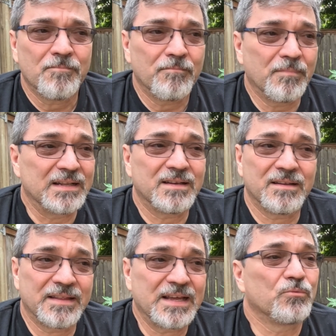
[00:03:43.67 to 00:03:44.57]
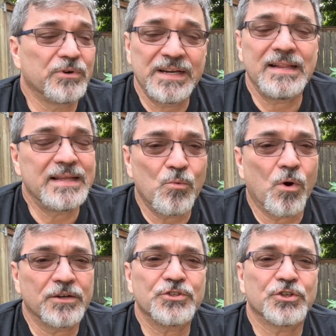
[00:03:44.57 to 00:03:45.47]
But they really
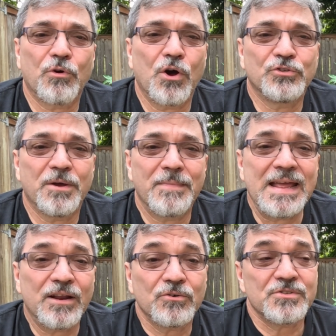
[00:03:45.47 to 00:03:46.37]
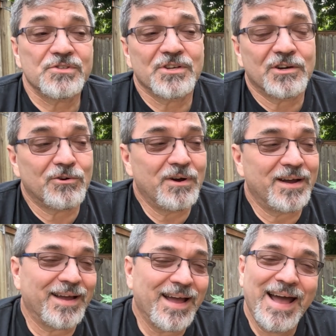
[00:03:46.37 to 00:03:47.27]
want to grow tomatoes, so
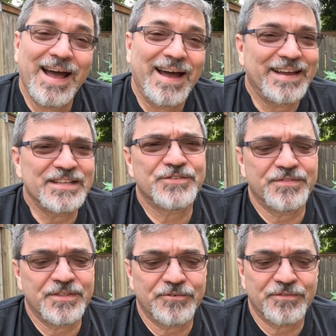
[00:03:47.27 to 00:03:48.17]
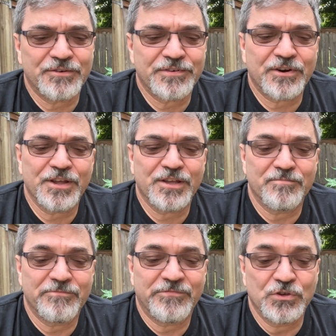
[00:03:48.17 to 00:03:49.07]
they're very
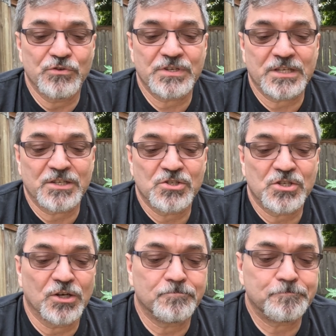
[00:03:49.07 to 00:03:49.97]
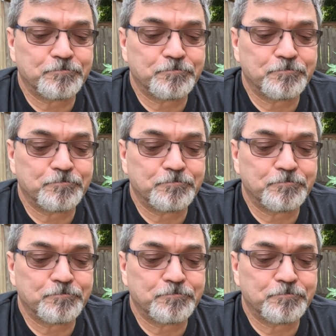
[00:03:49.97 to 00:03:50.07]
confusing. So